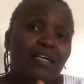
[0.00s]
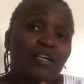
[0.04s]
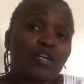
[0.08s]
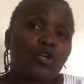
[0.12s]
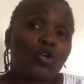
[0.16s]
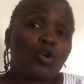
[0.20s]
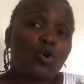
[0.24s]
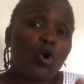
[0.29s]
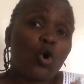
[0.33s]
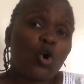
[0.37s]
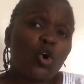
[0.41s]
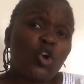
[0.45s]

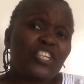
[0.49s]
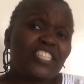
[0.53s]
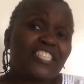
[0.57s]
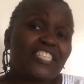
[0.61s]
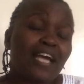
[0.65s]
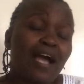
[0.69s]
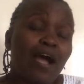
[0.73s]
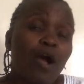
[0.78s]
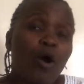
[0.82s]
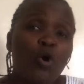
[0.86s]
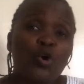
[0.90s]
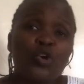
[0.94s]
go
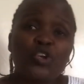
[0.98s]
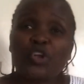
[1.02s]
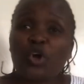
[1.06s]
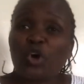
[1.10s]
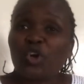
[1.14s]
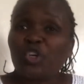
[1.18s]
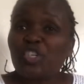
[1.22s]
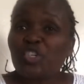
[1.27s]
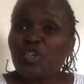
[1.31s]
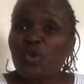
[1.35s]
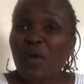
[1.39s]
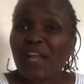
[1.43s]
down
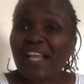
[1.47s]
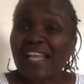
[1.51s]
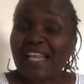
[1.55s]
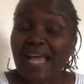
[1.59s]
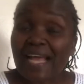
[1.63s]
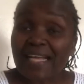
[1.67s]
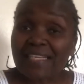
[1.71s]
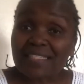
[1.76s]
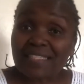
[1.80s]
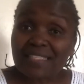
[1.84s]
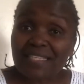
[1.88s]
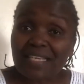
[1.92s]
on your
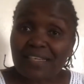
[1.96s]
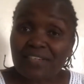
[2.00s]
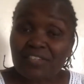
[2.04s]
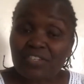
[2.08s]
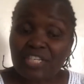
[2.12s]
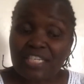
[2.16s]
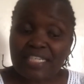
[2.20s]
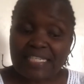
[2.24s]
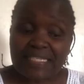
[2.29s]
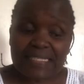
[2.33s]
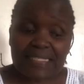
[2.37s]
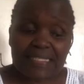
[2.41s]

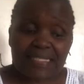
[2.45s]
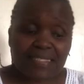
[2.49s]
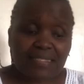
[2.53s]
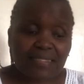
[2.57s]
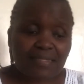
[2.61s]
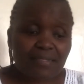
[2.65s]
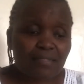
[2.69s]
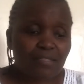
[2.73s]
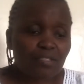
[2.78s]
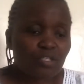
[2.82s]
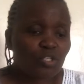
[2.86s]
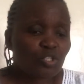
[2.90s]
luxuries.
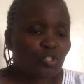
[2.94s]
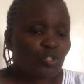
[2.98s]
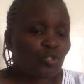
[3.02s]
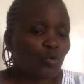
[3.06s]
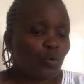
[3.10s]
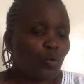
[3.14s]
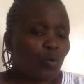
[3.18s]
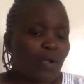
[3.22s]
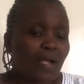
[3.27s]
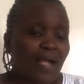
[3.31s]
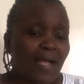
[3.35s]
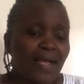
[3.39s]

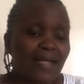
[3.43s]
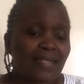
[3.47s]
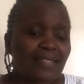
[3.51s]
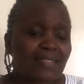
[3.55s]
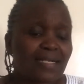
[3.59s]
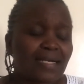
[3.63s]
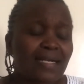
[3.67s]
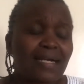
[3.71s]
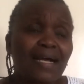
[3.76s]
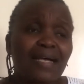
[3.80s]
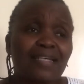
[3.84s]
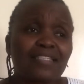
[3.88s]
You
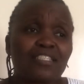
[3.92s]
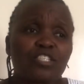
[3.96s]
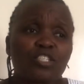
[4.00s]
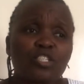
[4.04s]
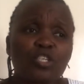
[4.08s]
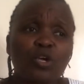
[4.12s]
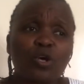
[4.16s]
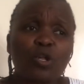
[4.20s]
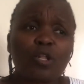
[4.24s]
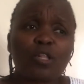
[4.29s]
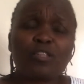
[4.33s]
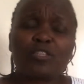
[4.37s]
can
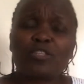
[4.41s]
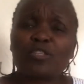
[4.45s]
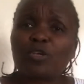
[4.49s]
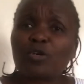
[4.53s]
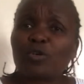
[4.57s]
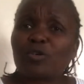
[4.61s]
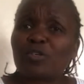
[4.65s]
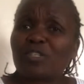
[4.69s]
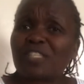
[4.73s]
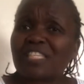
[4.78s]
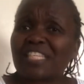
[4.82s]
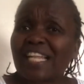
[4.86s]
cancel
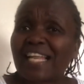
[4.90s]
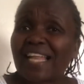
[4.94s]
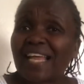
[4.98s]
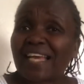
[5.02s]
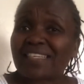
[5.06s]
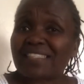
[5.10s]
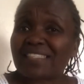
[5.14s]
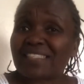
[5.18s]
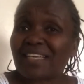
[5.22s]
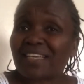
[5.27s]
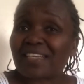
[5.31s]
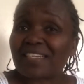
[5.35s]
those
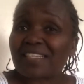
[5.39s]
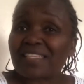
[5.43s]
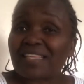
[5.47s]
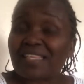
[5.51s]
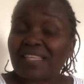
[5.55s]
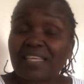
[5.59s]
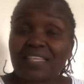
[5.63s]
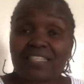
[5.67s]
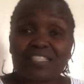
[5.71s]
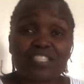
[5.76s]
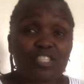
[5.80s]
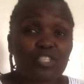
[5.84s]
luxury
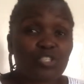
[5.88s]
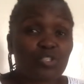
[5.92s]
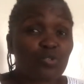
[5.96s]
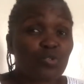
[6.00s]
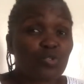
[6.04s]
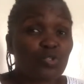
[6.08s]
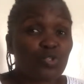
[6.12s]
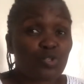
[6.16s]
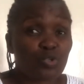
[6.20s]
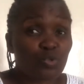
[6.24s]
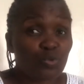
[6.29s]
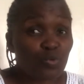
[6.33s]
things you
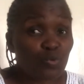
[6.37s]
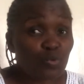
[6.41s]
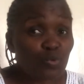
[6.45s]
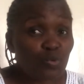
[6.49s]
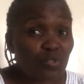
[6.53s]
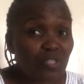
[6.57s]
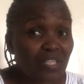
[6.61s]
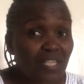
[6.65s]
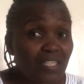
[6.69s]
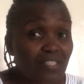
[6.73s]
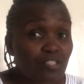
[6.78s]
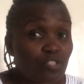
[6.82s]

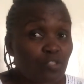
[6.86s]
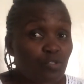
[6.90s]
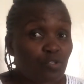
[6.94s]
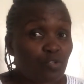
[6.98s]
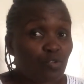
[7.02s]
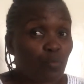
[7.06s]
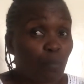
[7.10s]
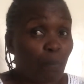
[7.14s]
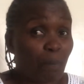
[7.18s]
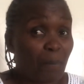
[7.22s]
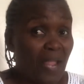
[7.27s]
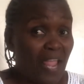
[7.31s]
do that
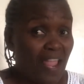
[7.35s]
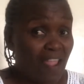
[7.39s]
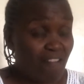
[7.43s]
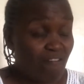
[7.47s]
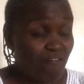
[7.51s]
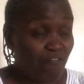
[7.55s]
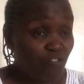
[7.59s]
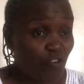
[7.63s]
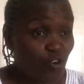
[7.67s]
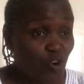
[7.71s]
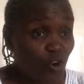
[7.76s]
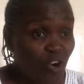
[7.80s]
you pay
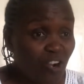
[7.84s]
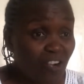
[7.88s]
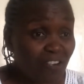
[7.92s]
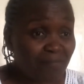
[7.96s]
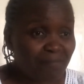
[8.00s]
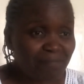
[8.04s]
for.